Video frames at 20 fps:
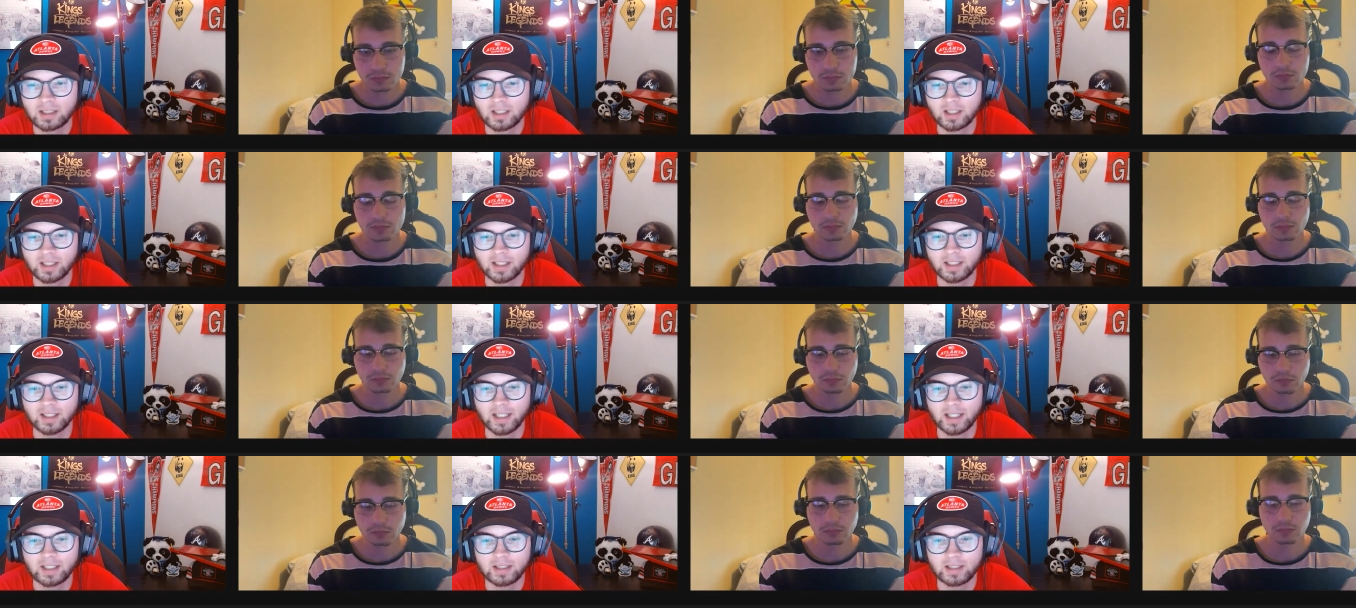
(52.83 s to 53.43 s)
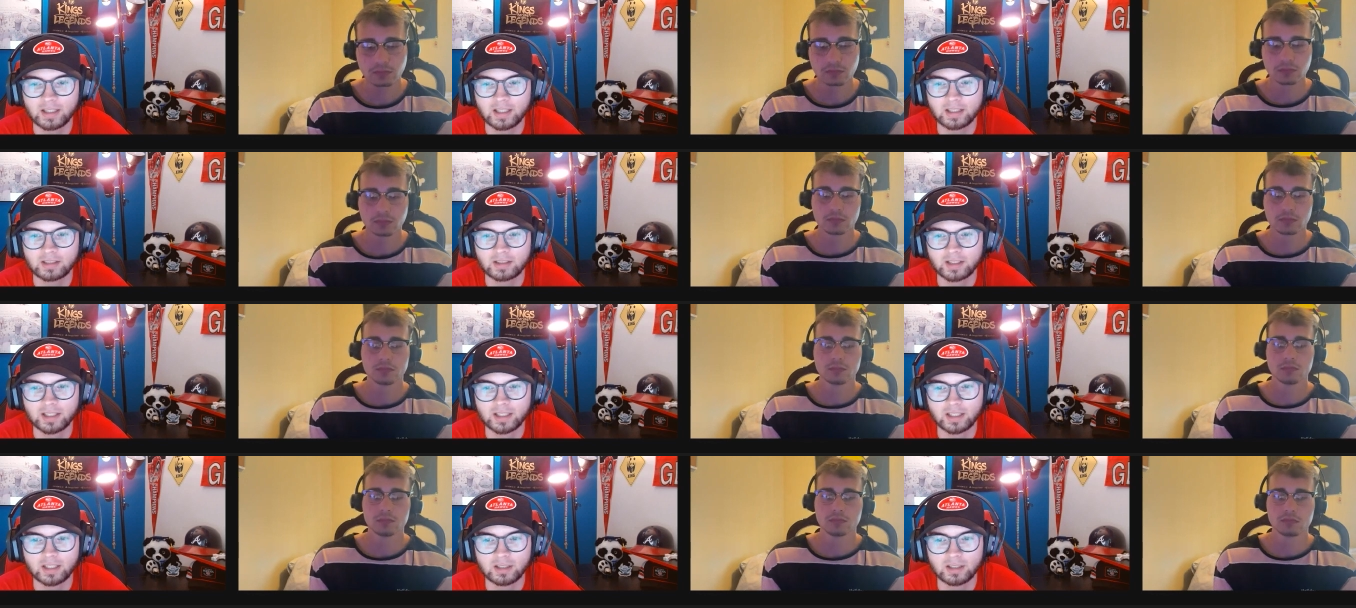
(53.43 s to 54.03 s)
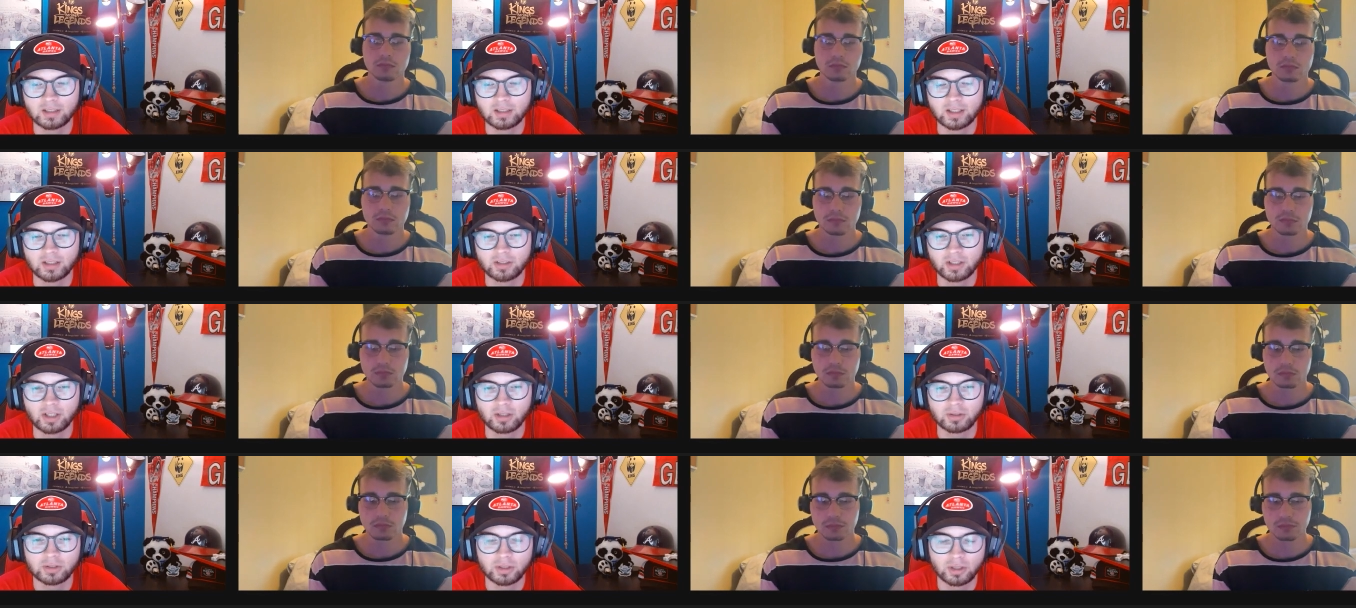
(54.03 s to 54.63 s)
Speaker 1: And I think
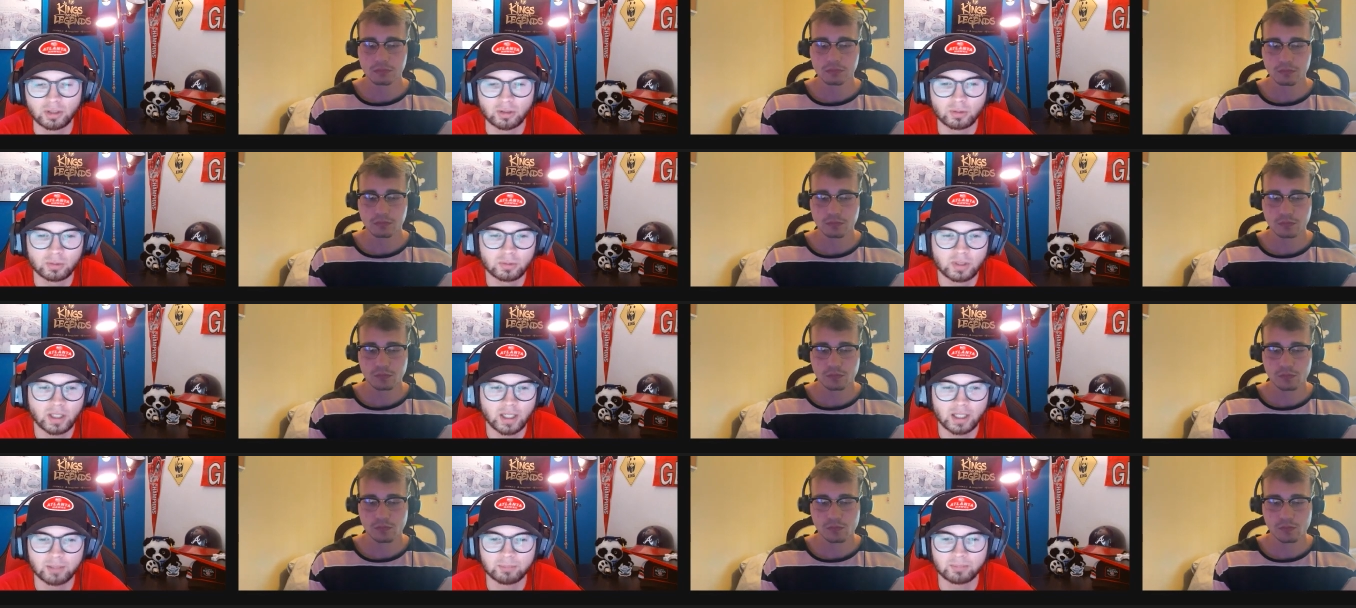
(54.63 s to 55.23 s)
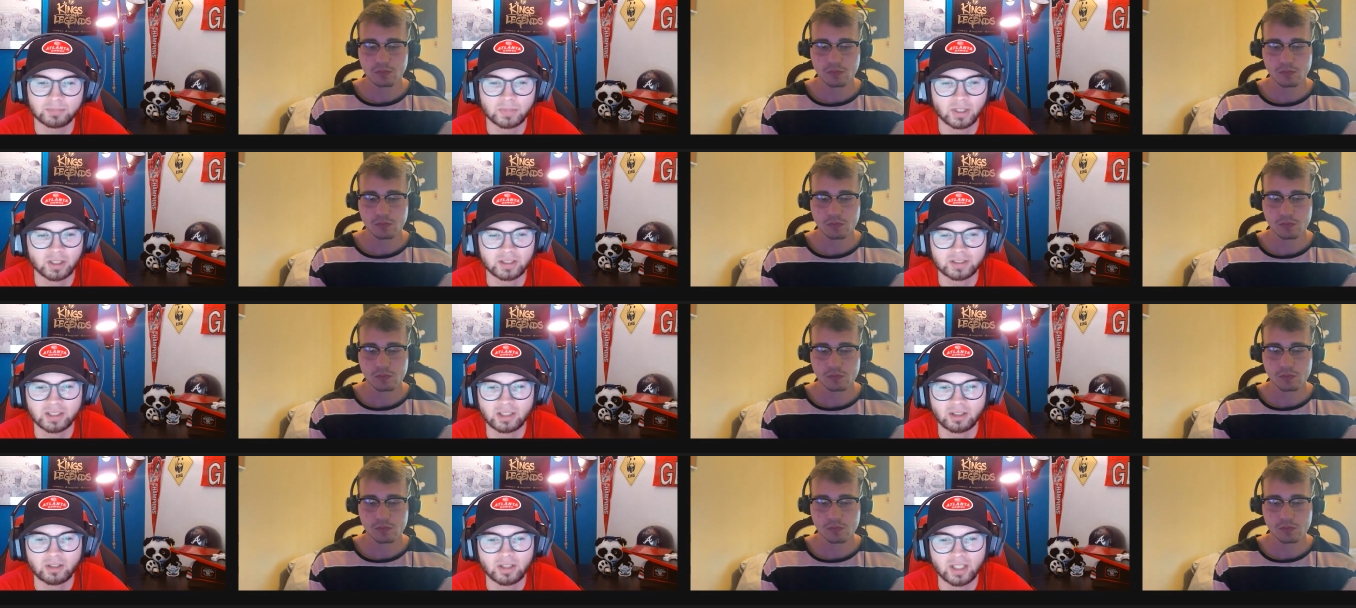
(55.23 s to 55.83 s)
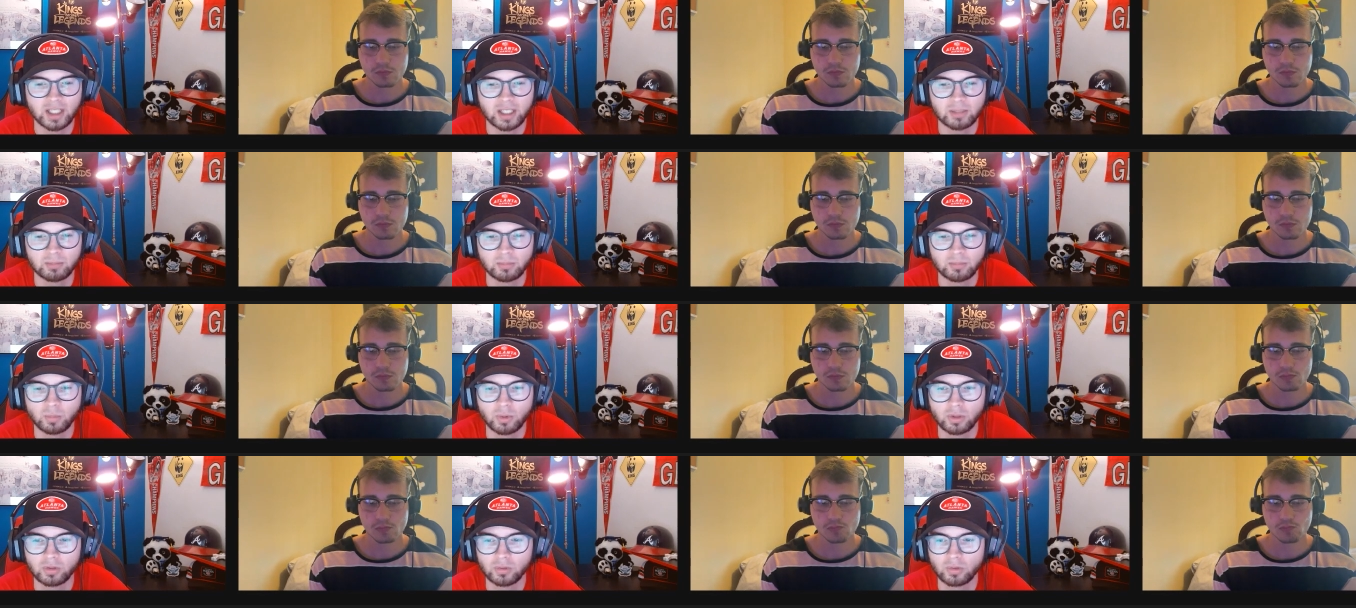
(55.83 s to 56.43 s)
Linardatou, I'm going to say her name
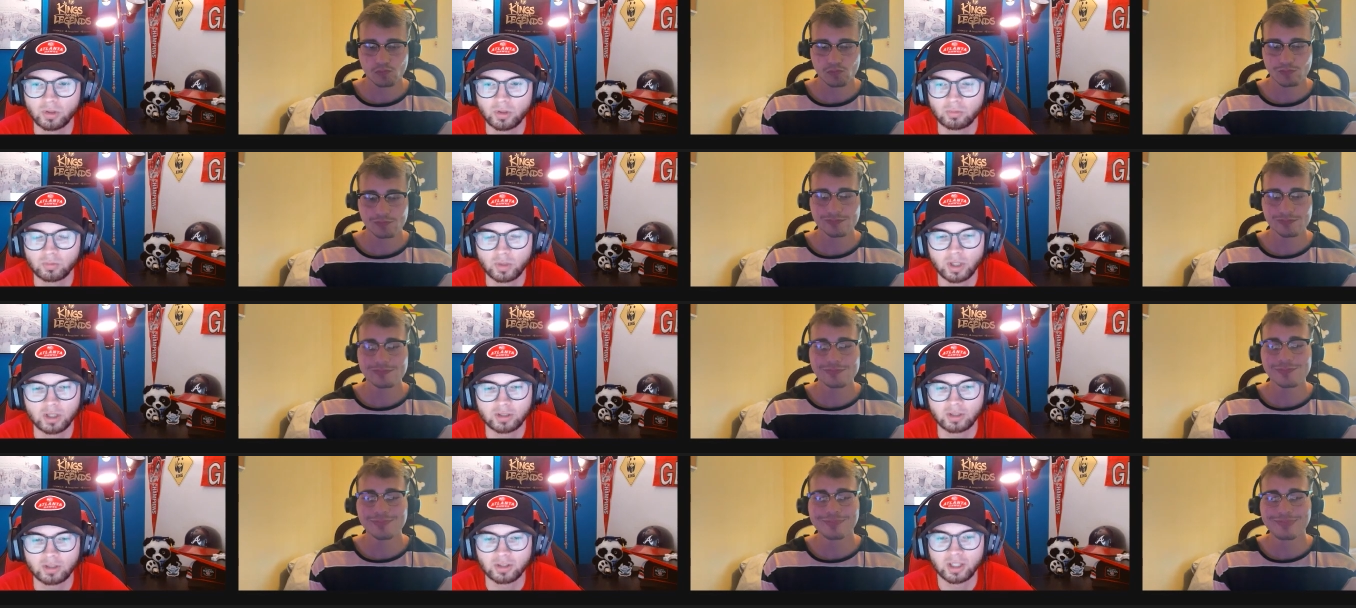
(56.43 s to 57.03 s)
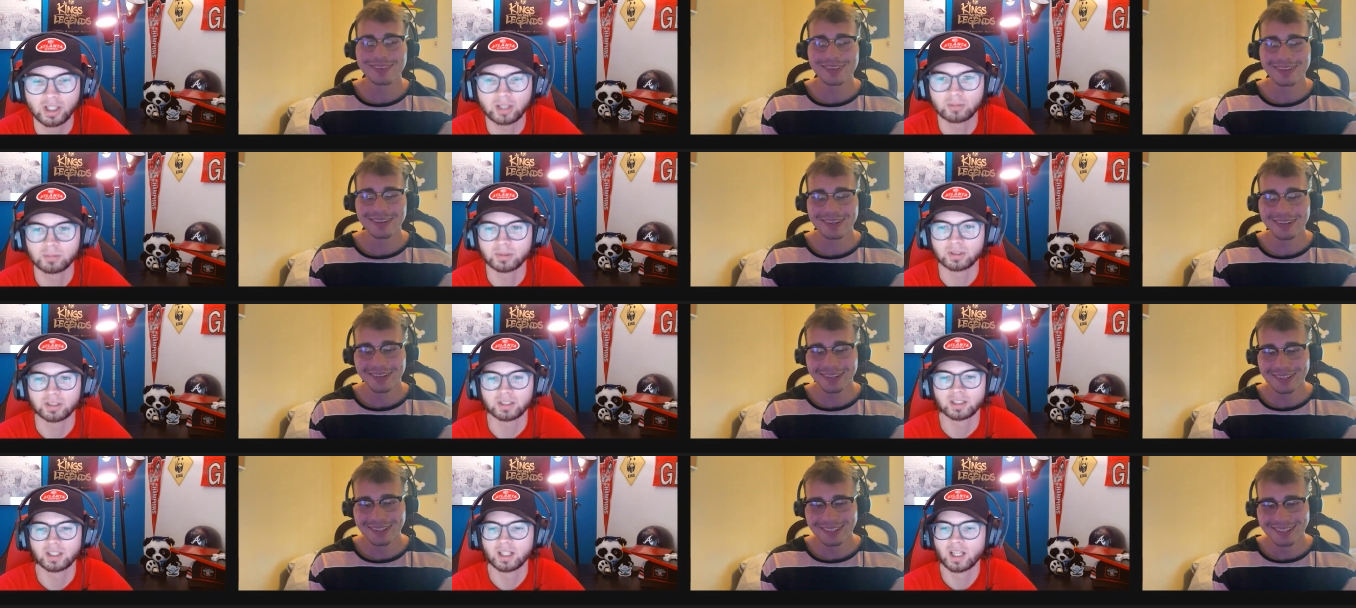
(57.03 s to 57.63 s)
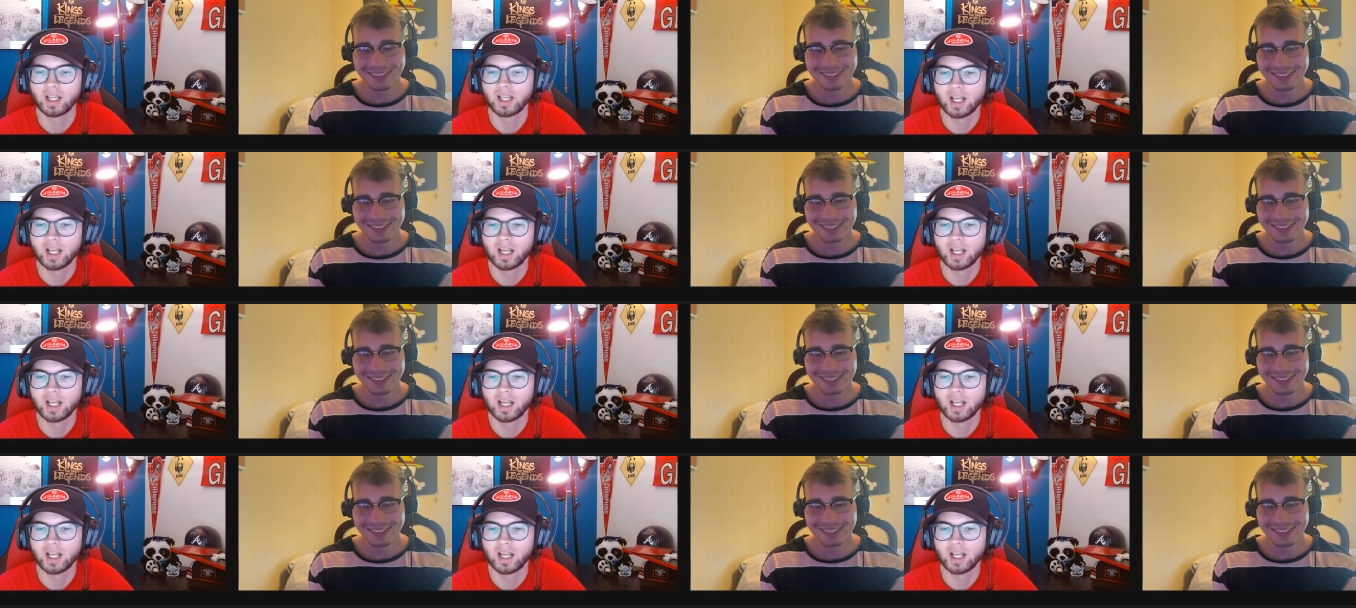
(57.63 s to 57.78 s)
wrong a lot, but